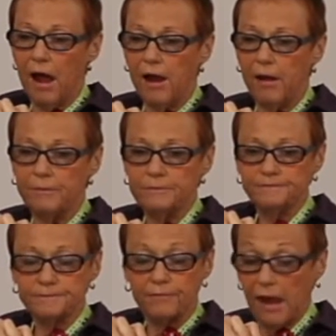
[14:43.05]

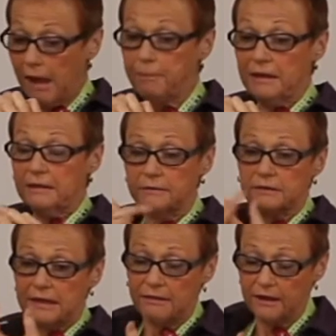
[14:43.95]
but
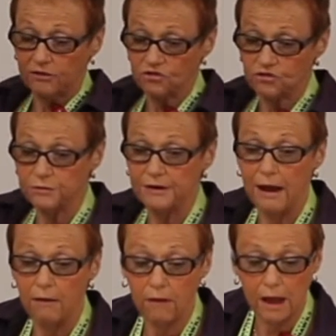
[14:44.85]
literally I think it's true
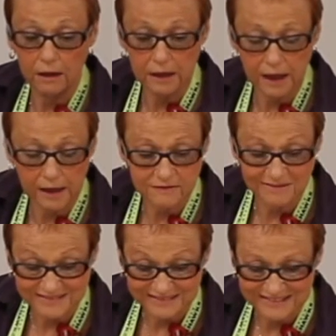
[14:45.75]
now, I'll look at it
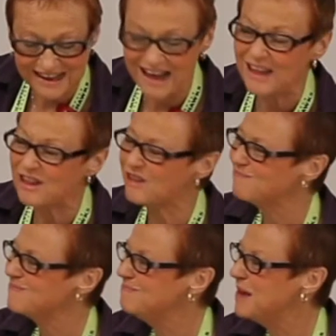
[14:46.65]
and go, gosh,
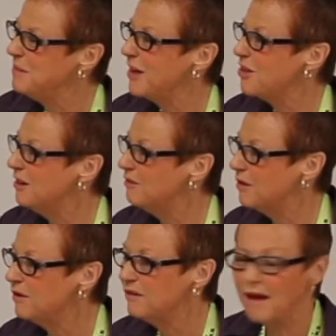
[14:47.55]
maybe I shouldn't have
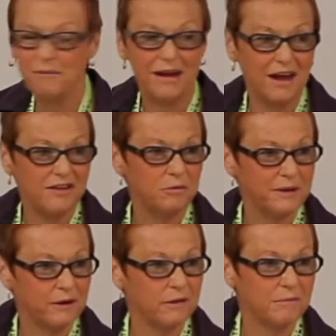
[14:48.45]
ordered that, my eyes are
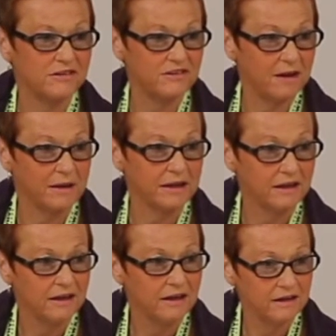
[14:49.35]
bigger than my stomach,
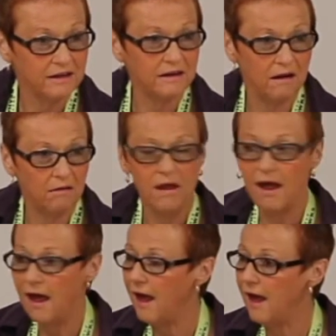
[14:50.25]
you know,
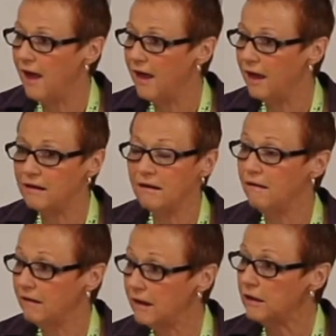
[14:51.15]
and
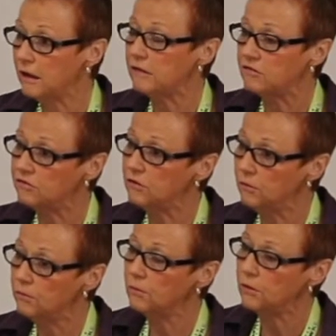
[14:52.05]
it's,
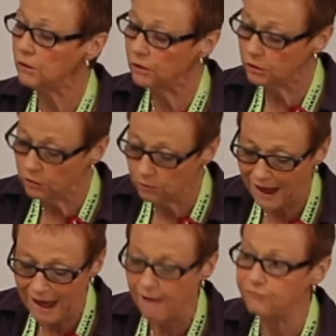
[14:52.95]
you
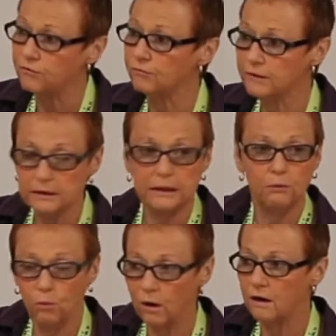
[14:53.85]
have to really
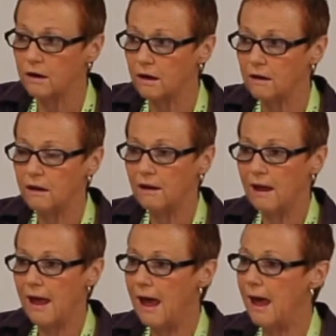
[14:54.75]
work
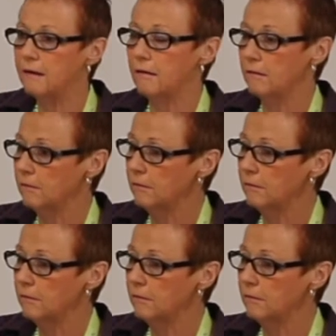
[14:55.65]
at